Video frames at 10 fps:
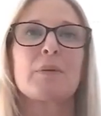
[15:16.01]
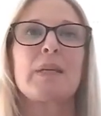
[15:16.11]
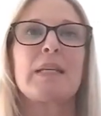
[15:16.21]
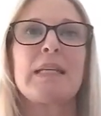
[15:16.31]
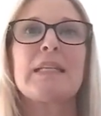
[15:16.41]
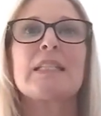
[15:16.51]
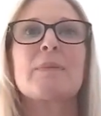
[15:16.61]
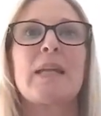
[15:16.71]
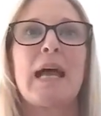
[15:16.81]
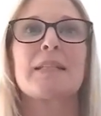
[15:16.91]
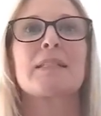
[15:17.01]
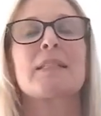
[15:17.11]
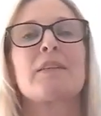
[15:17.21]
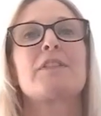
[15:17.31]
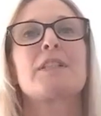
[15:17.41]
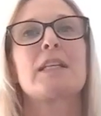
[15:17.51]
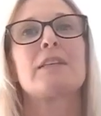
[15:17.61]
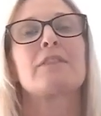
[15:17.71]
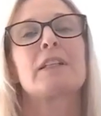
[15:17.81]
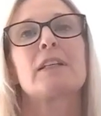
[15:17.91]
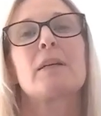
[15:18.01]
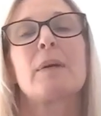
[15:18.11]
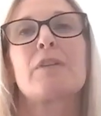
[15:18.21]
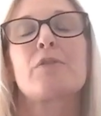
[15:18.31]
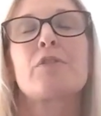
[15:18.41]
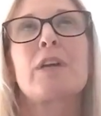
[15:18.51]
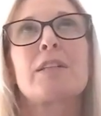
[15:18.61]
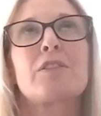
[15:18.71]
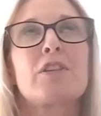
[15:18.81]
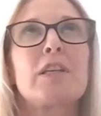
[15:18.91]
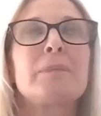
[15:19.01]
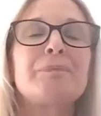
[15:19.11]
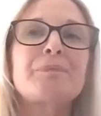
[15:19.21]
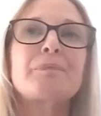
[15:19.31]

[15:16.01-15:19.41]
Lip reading: So it needs to be additive to delivering the commercial strategy.